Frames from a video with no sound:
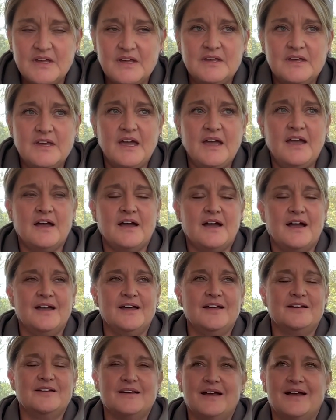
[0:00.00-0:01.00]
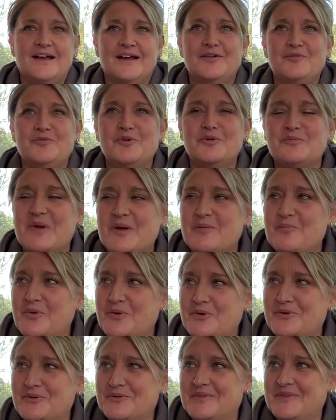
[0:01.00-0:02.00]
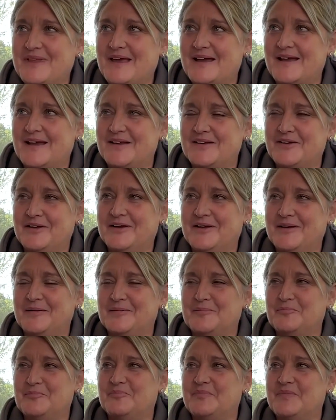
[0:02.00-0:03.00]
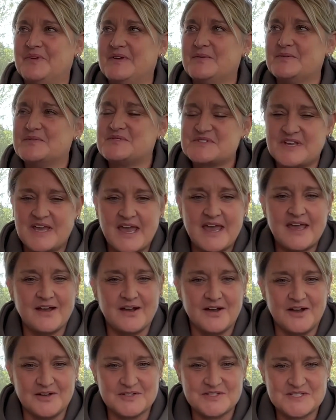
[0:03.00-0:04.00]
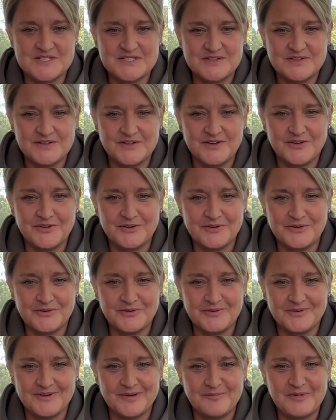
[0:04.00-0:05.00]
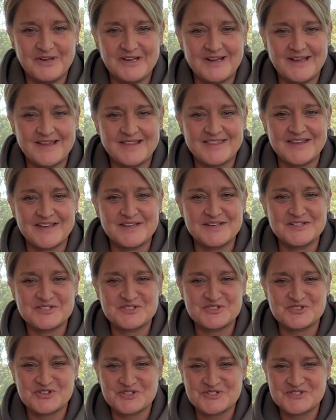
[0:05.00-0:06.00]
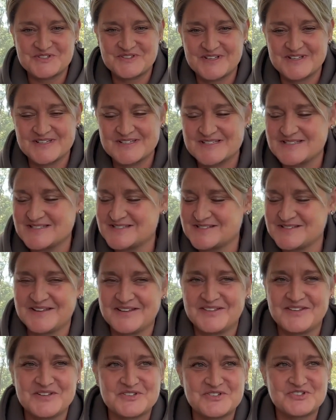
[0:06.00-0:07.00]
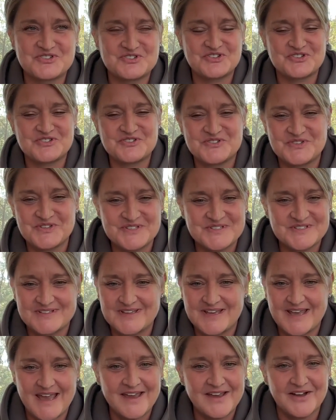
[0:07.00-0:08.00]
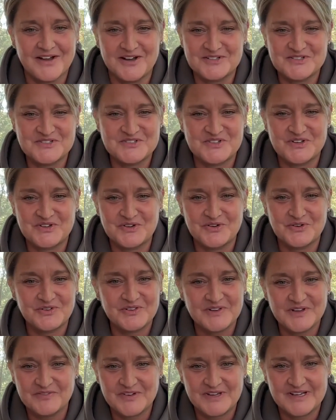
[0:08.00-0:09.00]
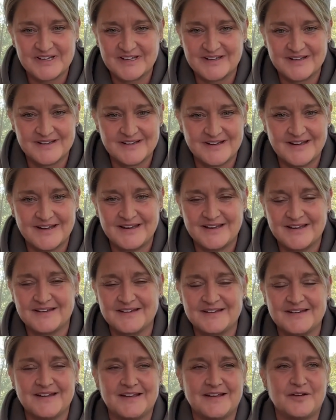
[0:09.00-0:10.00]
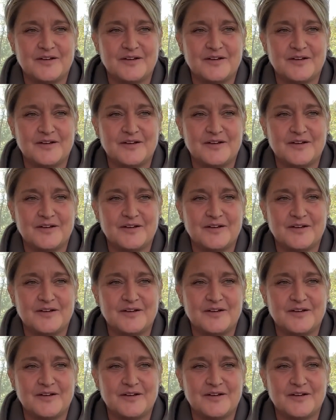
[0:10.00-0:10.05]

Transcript: Yeah, I remember that it's chaos, I mean, I think it's just this chaos that you're living in. And